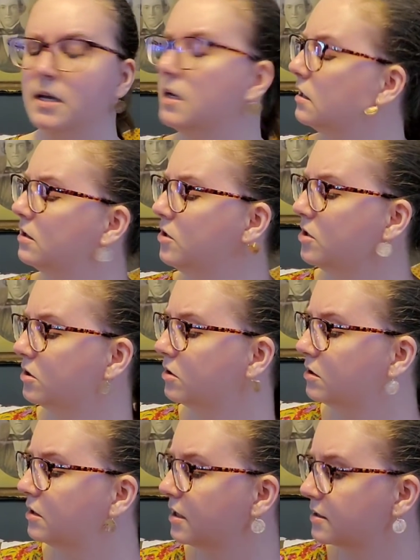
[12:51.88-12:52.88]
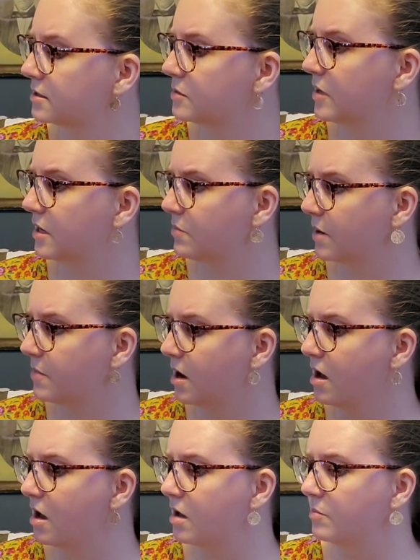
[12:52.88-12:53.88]
And I look next to me at my
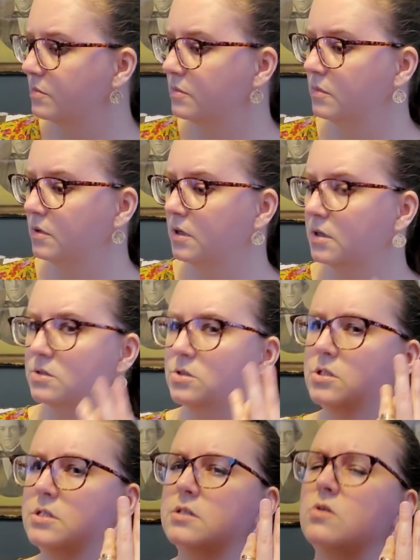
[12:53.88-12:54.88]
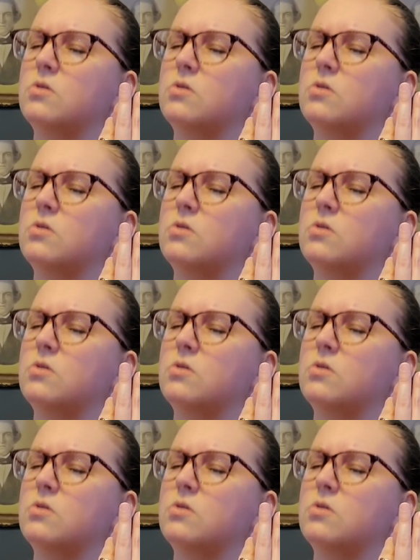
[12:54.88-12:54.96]
mom, and she's